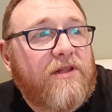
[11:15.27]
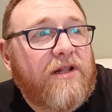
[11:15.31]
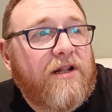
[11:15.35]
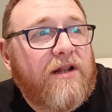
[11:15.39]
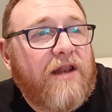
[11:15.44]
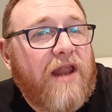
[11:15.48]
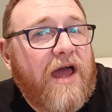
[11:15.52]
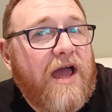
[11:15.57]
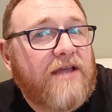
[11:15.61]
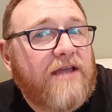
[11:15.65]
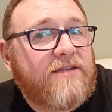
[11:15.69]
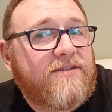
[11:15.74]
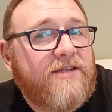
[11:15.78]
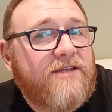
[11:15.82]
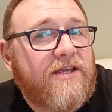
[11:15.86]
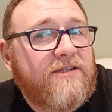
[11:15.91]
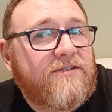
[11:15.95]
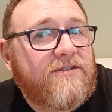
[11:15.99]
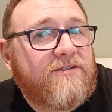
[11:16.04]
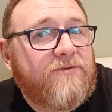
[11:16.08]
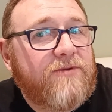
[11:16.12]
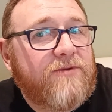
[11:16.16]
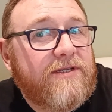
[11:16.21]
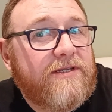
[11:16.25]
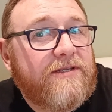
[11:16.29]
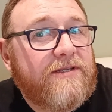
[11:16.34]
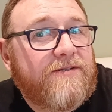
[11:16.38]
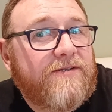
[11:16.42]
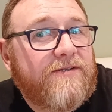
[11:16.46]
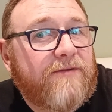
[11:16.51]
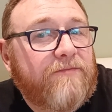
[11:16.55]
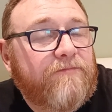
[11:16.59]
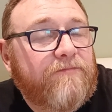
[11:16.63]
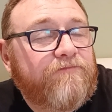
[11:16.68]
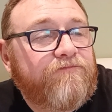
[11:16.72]
little accent
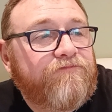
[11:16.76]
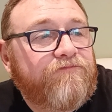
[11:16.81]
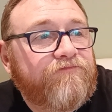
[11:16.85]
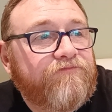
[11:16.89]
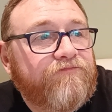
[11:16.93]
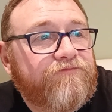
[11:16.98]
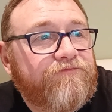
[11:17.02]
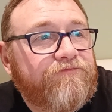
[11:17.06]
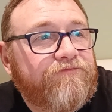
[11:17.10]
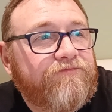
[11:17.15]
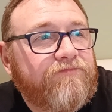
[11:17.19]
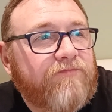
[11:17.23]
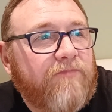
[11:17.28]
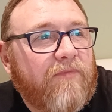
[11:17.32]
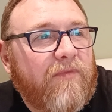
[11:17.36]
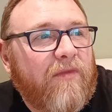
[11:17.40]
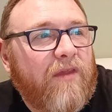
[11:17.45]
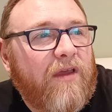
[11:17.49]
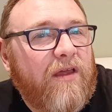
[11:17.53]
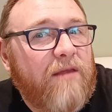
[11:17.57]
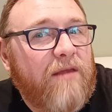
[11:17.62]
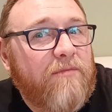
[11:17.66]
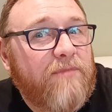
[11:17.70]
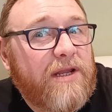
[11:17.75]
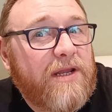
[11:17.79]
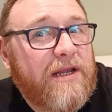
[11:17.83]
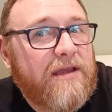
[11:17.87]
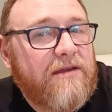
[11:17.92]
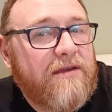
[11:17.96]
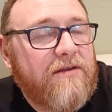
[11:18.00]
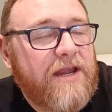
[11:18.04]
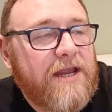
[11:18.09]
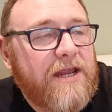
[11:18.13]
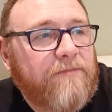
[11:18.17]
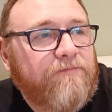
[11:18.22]
sweetness and a bit
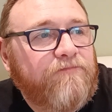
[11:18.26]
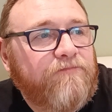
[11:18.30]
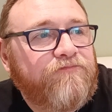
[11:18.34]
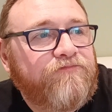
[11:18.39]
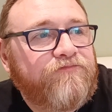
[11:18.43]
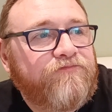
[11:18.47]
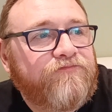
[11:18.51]
of grain.